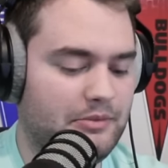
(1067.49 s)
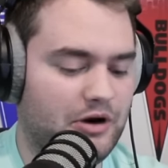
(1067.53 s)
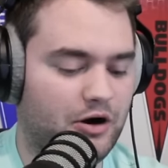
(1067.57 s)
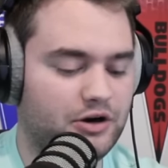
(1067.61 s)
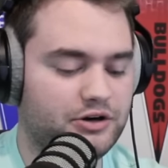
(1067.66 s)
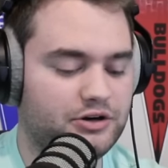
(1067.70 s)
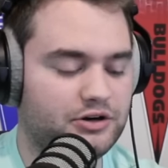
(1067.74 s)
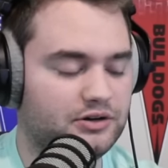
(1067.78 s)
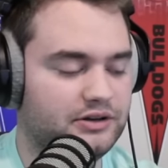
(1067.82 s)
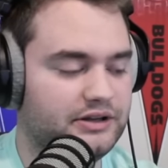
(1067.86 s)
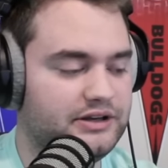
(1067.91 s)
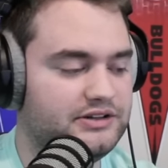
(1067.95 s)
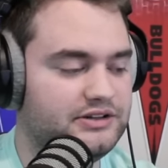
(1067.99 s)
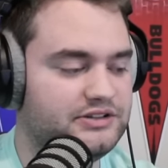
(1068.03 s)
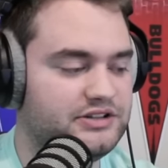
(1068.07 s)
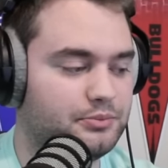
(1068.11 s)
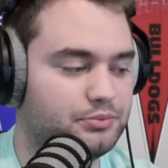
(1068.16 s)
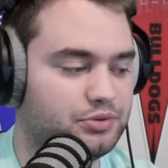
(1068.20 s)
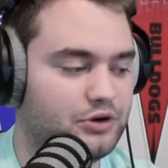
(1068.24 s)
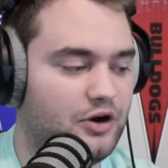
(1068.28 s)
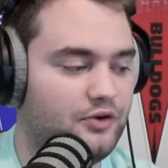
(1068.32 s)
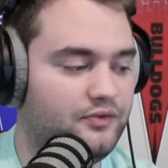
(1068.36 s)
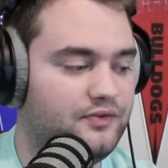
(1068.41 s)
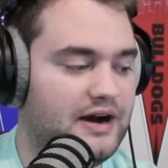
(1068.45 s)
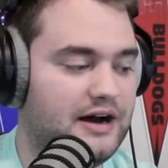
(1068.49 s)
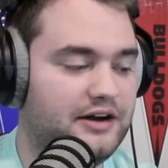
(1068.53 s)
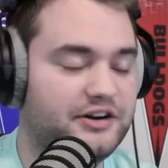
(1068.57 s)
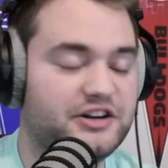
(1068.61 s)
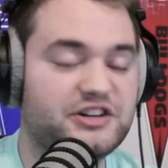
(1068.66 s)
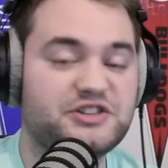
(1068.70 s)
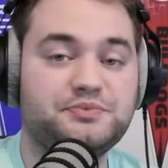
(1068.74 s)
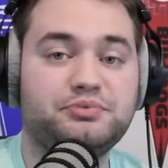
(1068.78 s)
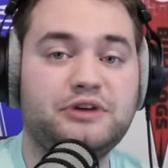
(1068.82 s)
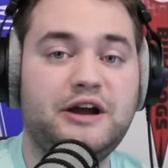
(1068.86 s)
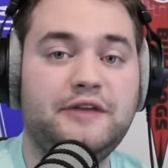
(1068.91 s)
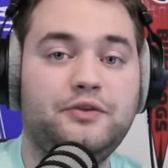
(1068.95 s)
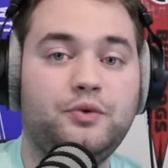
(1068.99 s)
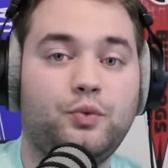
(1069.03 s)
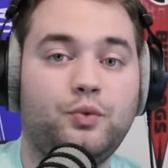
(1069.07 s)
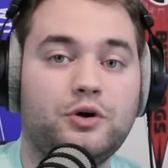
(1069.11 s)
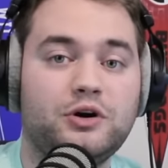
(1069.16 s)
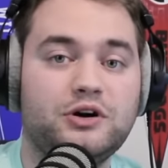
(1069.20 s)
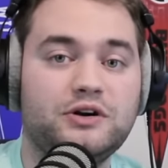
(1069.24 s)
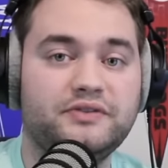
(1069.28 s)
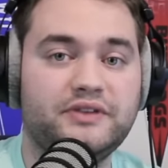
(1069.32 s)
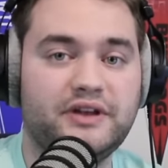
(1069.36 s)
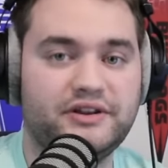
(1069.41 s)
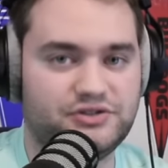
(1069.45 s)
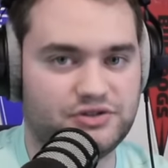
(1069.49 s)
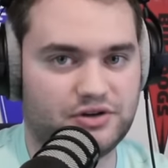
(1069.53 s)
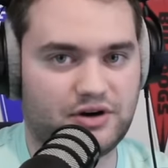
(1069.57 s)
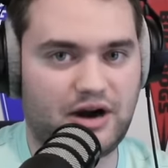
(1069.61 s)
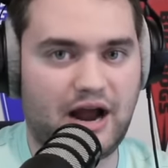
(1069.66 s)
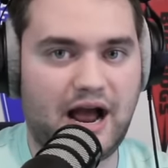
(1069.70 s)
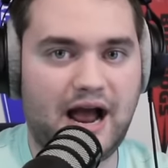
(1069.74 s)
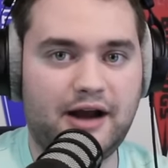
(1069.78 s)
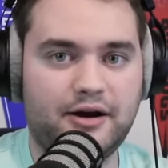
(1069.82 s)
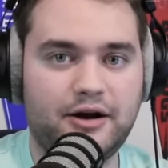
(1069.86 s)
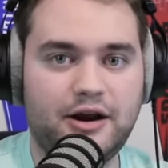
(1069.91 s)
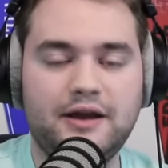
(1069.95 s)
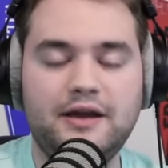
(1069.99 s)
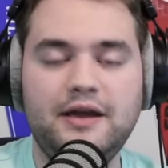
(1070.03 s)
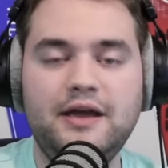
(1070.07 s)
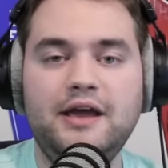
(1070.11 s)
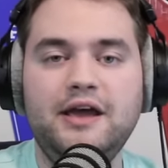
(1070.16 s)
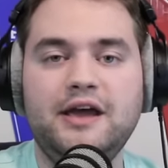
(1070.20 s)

on your LinkedIn profile to spread the word that you're hiring.